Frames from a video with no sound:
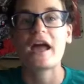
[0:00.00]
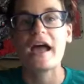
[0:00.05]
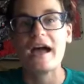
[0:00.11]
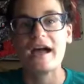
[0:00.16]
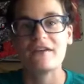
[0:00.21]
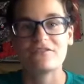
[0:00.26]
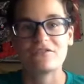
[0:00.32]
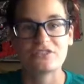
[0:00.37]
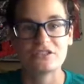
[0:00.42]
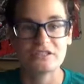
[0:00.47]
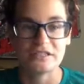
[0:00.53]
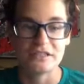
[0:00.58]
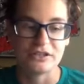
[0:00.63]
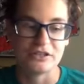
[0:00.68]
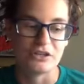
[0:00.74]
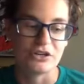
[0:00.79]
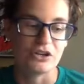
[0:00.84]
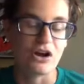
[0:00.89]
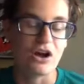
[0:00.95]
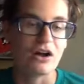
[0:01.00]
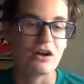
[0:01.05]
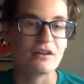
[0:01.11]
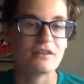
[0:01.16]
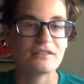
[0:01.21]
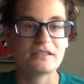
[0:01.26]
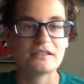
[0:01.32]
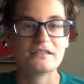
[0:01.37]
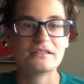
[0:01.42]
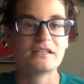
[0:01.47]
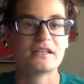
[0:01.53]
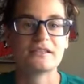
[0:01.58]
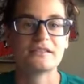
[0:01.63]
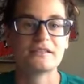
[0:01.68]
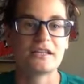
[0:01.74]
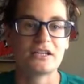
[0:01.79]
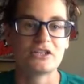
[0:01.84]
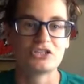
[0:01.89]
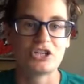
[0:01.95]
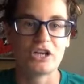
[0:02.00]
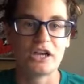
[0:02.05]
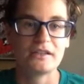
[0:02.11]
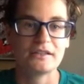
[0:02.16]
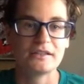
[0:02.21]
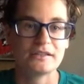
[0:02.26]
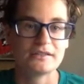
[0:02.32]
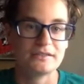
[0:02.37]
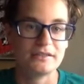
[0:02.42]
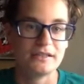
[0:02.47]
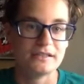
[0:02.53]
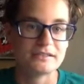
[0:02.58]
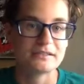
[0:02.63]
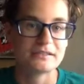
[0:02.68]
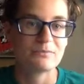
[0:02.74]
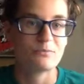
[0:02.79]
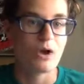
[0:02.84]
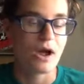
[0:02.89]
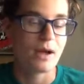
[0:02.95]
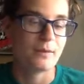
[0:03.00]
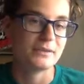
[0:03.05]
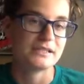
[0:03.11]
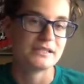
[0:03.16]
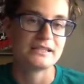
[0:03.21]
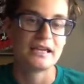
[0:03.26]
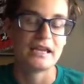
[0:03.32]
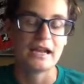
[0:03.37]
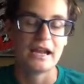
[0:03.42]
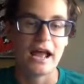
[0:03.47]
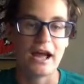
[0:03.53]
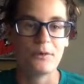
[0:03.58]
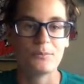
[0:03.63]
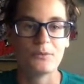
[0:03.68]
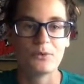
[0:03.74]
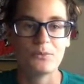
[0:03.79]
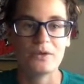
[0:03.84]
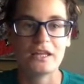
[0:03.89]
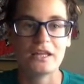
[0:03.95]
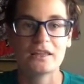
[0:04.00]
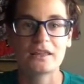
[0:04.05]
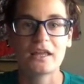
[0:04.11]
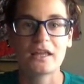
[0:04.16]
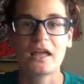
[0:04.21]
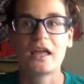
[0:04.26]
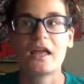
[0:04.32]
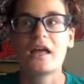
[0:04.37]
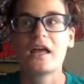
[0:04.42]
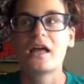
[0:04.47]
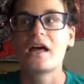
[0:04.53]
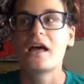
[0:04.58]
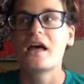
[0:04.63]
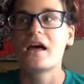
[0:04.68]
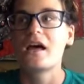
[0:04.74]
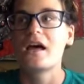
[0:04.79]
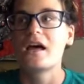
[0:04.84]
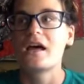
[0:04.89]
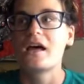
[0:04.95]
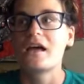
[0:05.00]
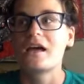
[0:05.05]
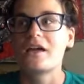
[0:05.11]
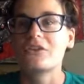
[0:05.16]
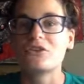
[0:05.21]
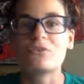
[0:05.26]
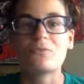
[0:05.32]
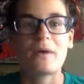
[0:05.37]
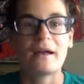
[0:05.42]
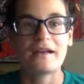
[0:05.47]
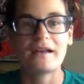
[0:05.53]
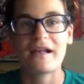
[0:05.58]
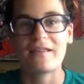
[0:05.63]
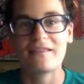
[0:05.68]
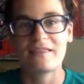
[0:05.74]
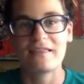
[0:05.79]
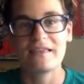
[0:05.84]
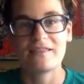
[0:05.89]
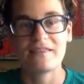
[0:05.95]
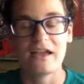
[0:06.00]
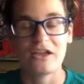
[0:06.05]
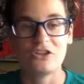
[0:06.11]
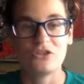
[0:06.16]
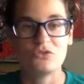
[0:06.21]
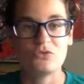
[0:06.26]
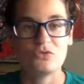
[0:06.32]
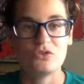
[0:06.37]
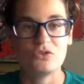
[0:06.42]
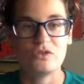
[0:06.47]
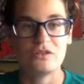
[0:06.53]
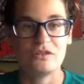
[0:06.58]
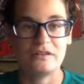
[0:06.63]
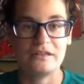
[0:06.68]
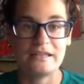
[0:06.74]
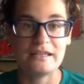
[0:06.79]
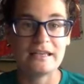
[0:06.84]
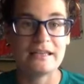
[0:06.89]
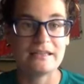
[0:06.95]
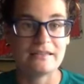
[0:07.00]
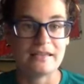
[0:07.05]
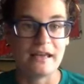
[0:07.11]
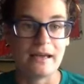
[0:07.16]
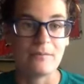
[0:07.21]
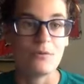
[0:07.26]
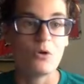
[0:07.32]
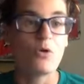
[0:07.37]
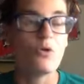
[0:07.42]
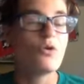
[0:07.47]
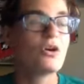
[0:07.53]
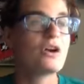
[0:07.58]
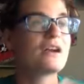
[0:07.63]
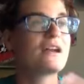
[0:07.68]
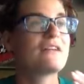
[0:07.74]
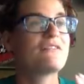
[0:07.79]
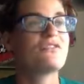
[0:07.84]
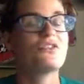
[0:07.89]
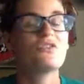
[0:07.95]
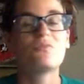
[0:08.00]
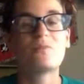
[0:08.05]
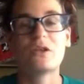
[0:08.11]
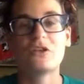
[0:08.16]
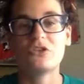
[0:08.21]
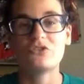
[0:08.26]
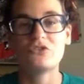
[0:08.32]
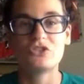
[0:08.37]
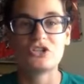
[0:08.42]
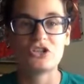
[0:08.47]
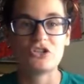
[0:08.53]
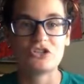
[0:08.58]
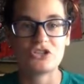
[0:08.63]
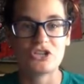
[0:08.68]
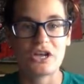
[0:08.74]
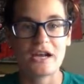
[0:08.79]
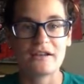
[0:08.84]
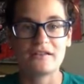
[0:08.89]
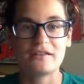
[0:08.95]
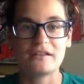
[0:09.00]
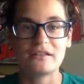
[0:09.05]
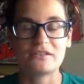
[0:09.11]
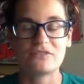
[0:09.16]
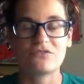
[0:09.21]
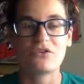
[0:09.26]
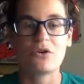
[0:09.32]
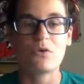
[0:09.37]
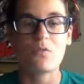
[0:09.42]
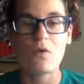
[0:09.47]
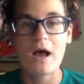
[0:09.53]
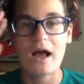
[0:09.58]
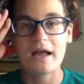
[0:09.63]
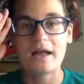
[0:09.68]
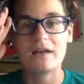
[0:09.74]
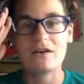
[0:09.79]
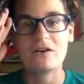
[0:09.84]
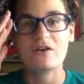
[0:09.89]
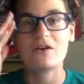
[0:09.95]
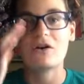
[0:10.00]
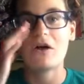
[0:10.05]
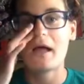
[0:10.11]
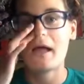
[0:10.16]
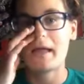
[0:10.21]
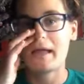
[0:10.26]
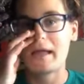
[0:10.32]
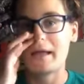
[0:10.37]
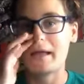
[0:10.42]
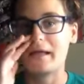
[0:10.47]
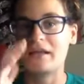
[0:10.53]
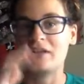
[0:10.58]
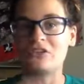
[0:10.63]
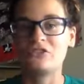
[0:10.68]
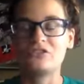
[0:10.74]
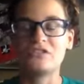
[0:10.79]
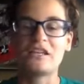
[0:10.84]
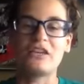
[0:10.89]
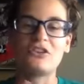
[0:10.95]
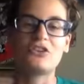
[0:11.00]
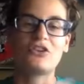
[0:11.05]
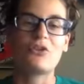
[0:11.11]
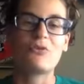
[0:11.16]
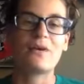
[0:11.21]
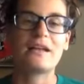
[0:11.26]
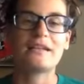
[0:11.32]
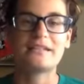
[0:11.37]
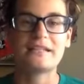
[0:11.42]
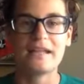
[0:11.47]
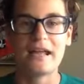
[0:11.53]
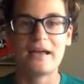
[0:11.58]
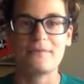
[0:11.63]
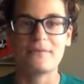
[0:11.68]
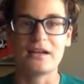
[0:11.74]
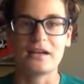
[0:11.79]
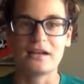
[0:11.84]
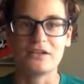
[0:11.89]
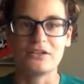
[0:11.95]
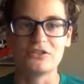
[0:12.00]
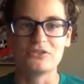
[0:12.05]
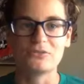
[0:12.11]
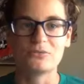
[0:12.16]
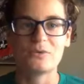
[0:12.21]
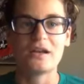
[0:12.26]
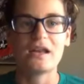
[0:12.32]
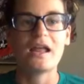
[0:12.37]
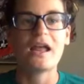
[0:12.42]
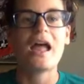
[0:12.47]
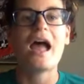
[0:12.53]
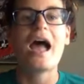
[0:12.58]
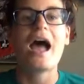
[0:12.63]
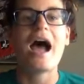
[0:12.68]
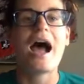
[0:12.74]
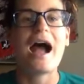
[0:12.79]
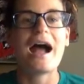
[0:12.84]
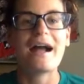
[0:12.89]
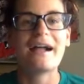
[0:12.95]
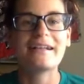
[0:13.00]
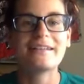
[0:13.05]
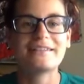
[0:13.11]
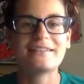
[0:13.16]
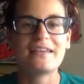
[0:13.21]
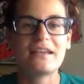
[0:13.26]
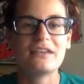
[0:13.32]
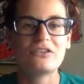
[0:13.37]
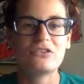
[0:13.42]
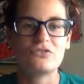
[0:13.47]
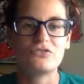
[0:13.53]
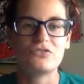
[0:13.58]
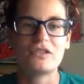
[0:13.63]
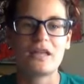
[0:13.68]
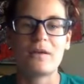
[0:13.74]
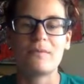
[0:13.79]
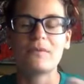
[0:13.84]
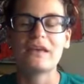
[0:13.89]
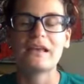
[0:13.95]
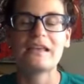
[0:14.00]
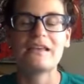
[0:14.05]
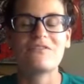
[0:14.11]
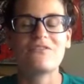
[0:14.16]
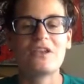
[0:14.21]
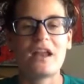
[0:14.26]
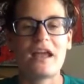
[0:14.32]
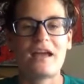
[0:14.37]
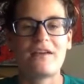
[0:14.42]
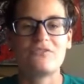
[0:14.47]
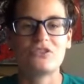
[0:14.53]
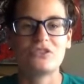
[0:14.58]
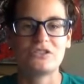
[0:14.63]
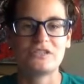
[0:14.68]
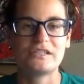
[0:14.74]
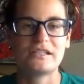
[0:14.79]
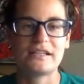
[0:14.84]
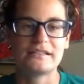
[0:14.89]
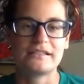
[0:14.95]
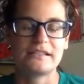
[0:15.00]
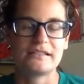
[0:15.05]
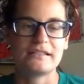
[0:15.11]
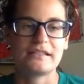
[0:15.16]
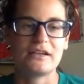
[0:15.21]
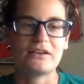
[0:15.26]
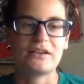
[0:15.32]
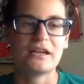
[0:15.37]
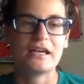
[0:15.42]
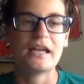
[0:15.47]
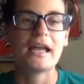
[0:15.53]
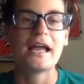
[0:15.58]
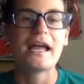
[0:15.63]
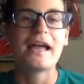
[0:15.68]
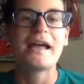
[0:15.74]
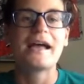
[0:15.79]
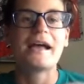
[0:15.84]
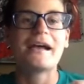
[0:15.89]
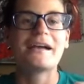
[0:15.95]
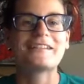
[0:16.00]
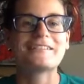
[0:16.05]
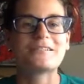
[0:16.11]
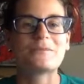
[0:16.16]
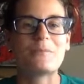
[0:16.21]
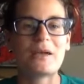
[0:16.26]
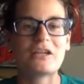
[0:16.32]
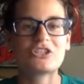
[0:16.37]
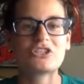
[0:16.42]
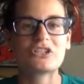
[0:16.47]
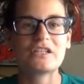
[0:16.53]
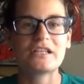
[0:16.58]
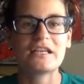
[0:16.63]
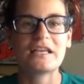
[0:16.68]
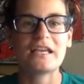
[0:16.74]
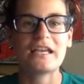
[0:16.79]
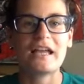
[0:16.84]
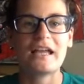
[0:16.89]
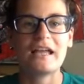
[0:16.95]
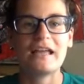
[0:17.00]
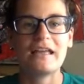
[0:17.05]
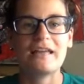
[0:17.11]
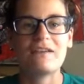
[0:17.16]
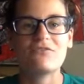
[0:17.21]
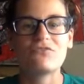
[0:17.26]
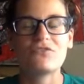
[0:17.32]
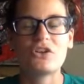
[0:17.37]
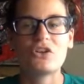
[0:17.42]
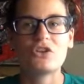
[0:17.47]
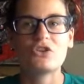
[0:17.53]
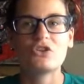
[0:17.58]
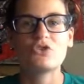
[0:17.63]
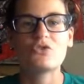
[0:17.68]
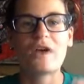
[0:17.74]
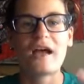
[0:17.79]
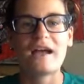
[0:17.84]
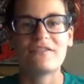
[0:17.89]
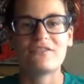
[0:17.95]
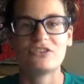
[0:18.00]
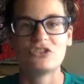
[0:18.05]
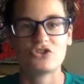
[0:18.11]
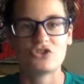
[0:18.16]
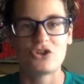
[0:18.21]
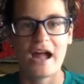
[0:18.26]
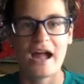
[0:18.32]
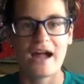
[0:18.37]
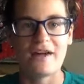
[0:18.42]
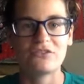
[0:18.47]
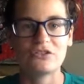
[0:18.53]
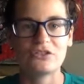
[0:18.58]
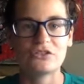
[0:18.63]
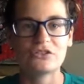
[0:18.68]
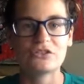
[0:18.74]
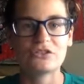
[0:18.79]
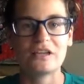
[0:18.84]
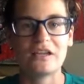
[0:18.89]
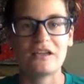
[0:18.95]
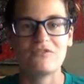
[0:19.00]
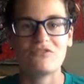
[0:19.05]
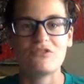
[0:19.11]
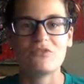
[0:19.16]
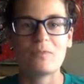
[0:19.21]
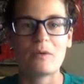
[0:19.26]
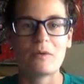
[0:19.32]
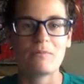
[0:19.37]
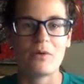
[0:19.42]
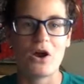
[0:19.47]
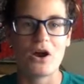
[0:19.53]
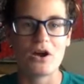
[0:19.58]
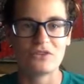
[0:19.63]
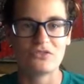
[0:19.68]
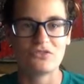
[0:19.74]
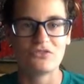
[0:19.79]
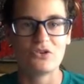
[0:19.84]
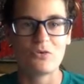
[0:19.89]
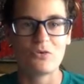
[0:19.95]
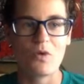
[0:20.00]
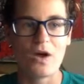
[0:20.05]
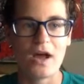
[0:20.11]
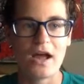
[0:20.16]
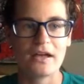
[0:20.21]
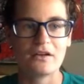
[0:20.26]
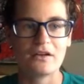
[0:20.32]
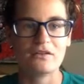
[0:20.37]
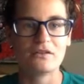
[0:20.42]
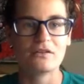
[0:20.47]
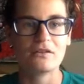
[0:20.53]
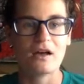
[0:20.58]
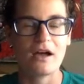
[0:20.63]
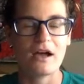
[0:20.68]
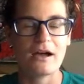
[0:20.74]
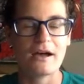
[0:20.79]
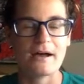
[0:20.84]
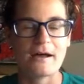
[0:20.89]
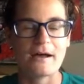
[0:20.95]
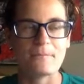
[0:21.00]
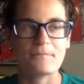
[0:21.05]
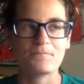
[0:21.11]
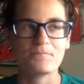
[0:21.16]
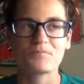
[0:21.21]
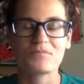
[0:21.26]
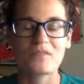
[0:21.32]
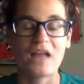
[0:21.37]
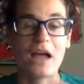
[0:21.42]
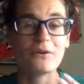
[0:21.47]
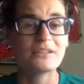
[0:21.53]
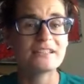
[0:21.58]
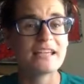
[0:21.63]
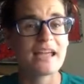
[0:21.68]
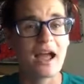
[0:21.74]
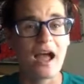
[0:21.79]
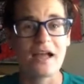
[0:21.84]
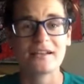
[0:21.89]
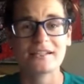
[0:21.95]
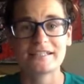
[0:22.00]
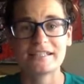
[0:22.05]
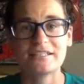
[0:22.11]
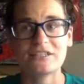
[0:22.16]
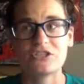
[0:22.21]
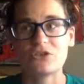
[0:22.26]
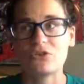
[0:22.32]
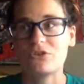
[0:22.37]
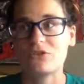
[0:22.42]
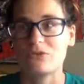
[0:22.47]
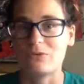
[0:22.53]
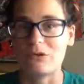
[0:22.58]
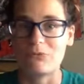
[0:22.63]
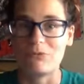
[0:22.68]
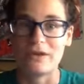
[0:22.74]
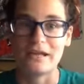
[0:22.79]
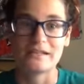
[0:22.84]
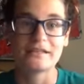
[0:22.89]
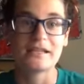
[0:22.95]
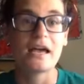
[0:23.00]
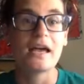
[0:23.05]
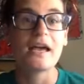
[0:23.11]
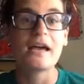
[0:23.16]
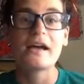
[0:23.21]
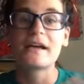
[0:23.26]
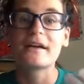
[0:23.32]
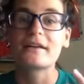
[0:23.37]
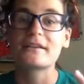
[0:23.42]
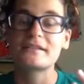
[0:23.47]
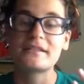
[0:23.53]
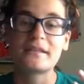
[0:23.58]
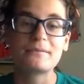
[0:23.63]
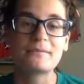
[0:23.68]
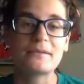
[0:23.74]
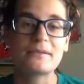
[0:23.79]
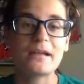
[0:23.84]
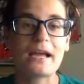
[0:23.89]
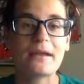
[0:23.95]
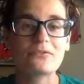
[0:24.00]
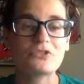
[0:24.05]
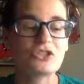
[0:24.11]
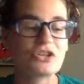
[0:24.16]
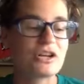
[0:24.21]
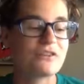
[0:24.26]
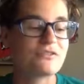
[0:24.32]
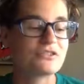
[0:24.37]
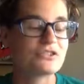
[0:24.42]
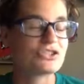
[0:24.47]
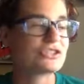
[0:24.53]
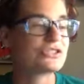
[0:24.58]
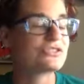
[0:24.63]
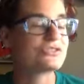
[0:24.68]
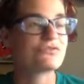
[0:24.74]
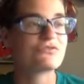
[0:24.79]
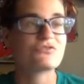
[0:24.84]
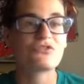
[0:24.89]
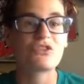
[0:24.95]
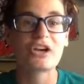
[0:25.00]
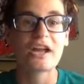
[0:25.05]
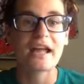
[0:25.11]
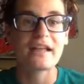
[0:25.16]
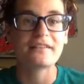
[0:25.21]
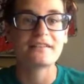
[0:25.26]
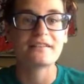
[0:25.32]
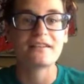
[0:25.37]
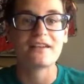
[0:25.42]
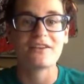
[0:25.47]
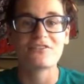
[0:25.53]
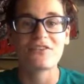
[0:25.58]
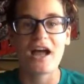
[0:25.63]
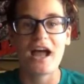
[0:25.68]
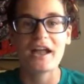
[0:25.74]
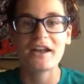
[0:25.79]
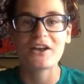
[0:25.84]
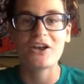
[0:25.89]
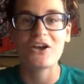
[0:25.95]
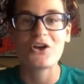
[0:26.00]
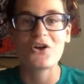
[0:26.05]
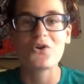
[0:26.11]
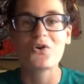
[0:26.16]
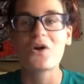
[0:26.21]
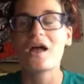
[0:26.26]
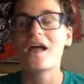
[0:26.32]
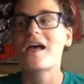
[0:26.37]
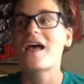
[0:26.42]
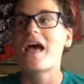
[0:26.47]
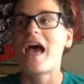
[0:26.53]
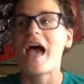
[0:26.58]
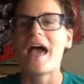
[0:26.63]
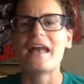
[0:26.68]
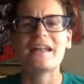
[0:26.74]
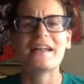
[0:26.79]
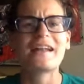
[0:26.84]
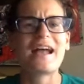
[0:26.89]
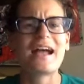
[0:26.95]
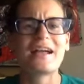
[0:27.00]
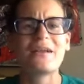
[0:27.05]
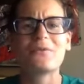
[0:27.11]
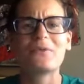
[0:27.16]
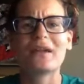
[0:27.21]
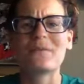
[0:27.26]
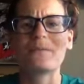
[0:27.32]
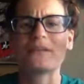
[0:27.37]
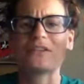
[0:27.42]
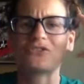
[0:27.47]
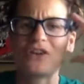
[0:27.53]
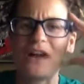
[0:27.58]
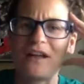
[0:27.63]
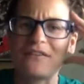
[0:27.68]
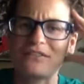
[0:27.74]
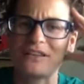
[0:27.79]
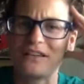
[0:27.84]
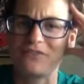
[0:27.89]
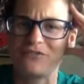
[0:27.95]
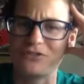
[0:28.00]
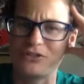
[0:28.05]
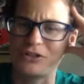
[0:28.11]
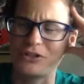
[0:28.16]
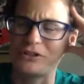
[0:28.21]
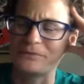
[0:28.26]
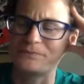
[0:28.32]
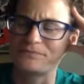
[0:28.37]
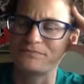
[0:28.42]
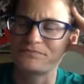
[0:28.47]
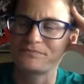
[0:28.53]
to have for dinner, all these things that checklists promise they can help you with. You might not think that you need them, or if you've been using your checklist for a while and you say, you know what, today I'm not going to use one. I say use them even after it's necessary. Especially if you haven't traveled, if you've been parked for a while, I would say honestly 2 to 3 weeks, because sometimes you're going to just forget stuff. I know Ed and I, we had been traveling for,